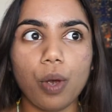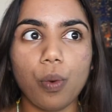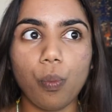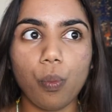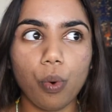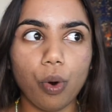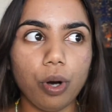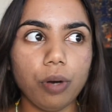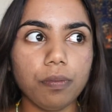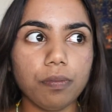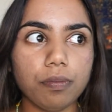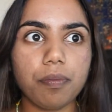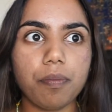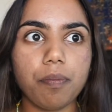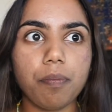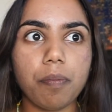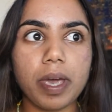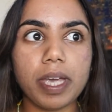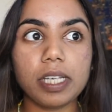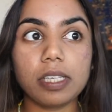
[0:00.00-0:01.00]
What
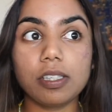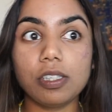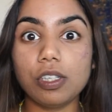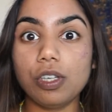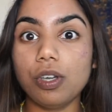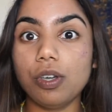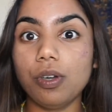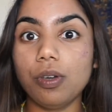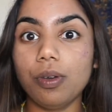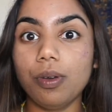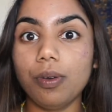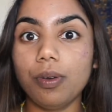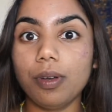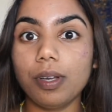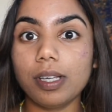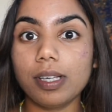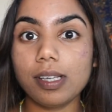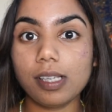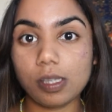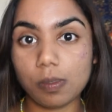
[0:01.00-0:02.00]
makes you
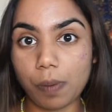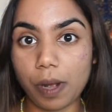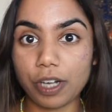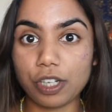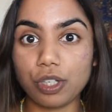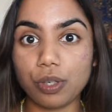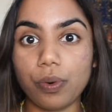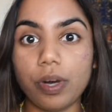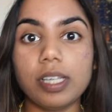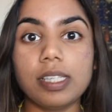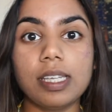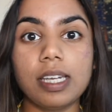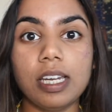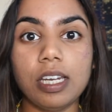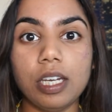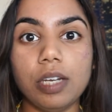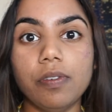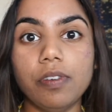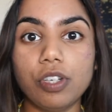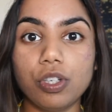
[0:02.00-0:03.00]
special as an
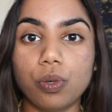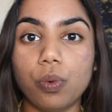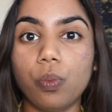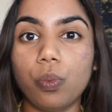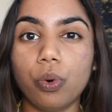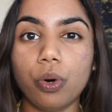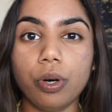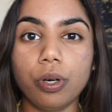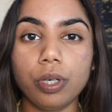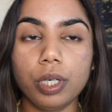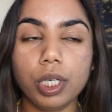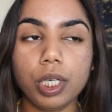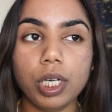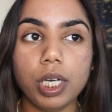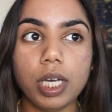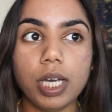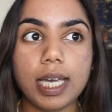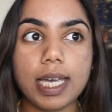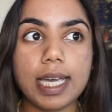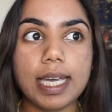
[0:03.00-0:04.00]
individual? What
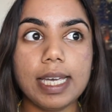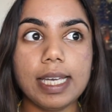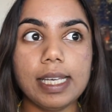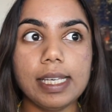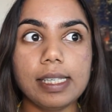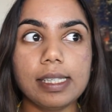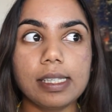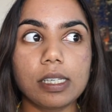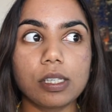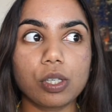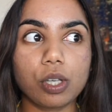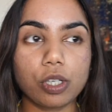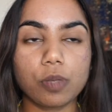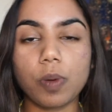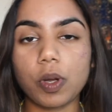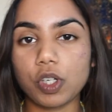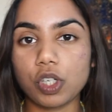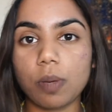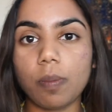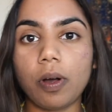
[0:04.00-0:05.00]
is so
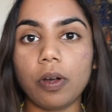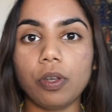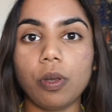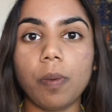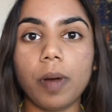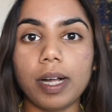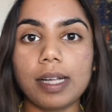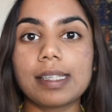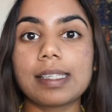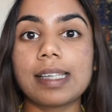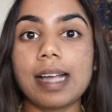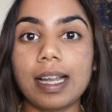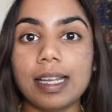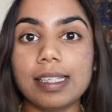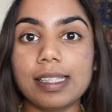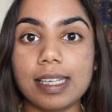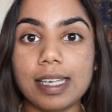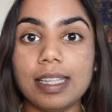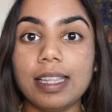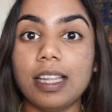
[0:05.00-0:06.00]
special about your
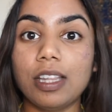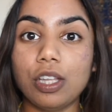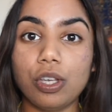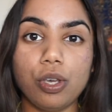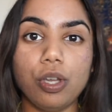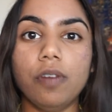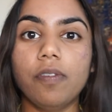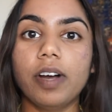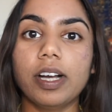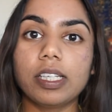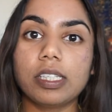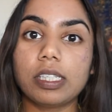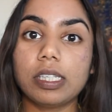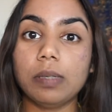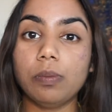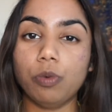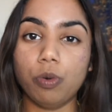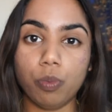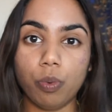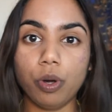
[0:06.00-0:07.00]
personality that the university
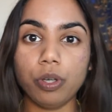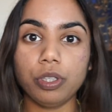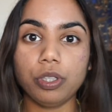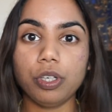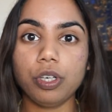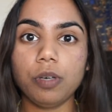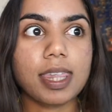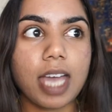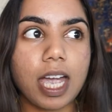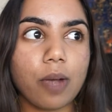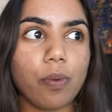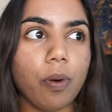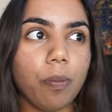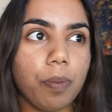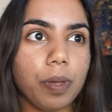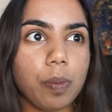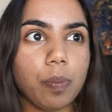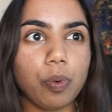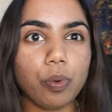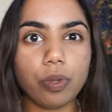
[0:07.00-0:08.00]
will want you? They want
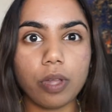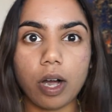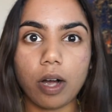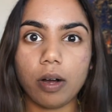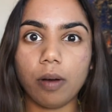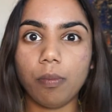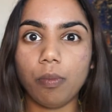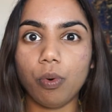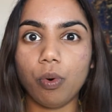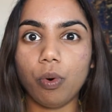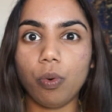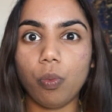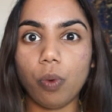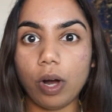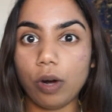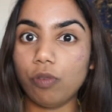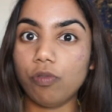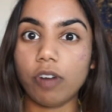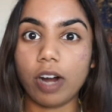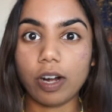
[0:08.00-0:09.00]
people that are more
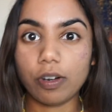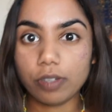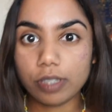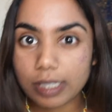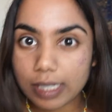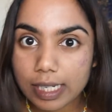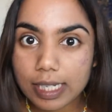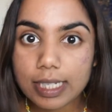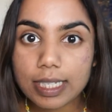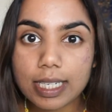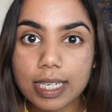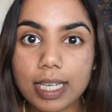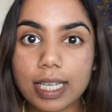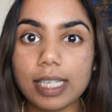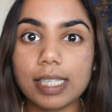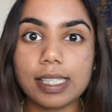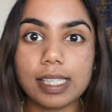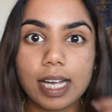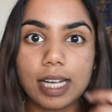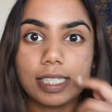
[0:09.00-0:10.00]
well-rounded
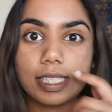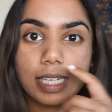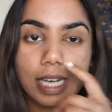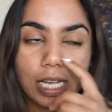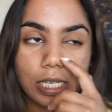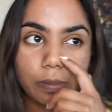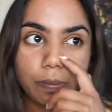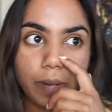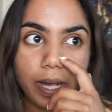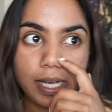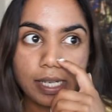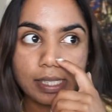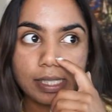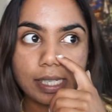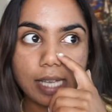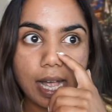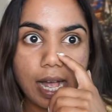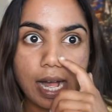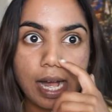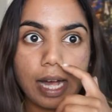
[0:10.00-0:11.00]
in certain aspects,
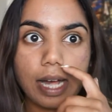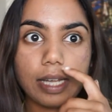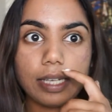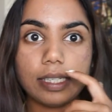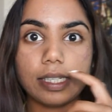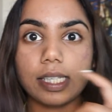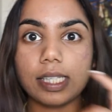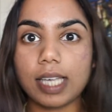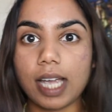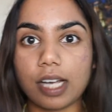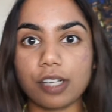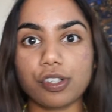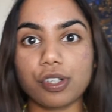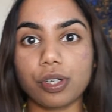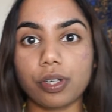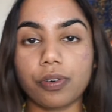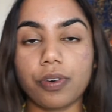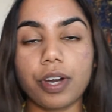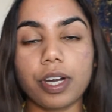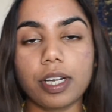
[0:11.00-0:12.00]
and the
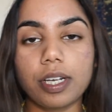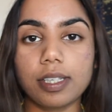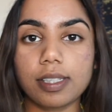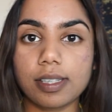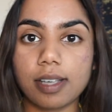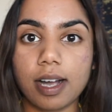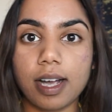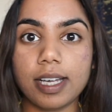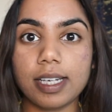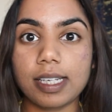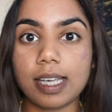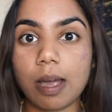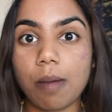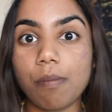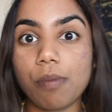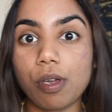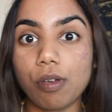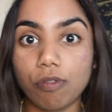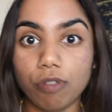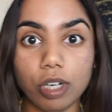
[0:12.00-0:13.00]
extracurricular side can
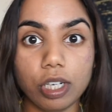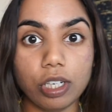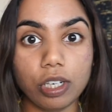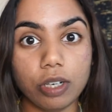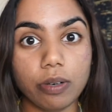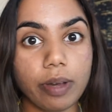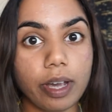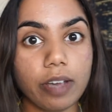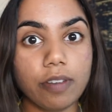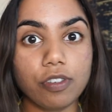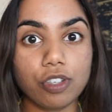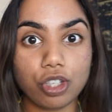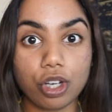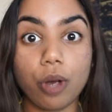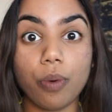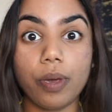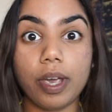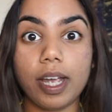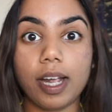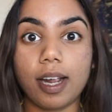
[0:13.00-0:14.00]
be a really good way of
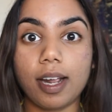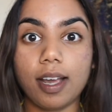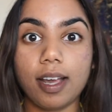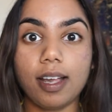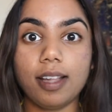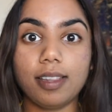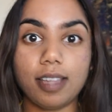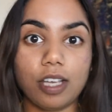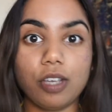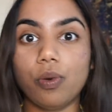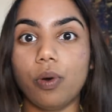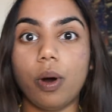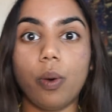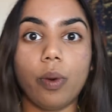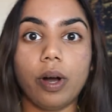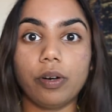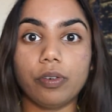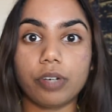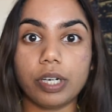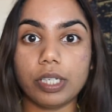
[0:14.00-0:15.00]
showing that you are
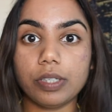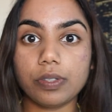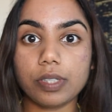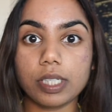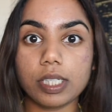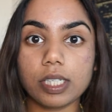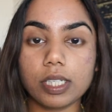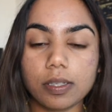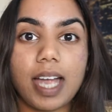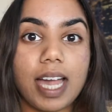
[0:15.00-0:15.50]
well-rounded.